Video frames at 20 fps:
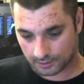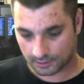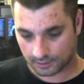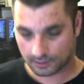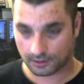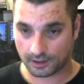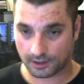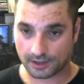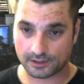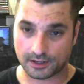
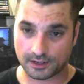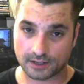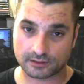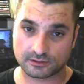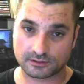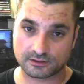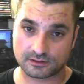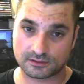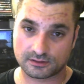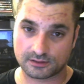Alright,
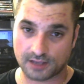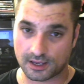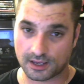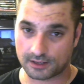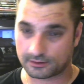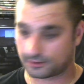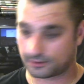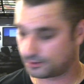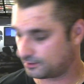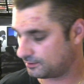next
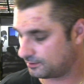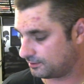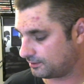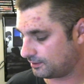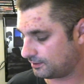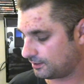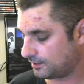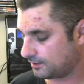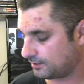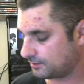set
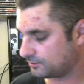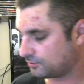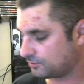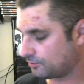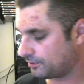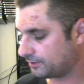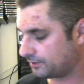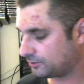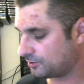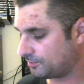is going to